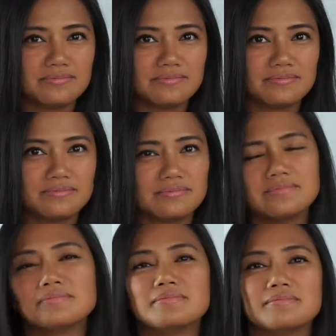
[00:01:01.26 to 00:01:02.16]

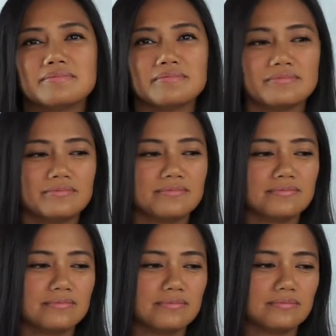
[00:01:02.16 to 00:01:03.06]

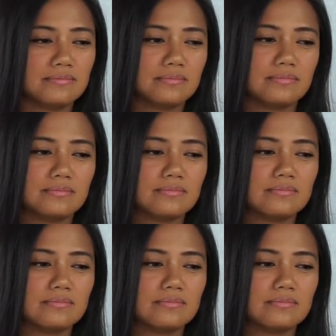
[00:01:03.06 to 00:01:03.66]
(silent)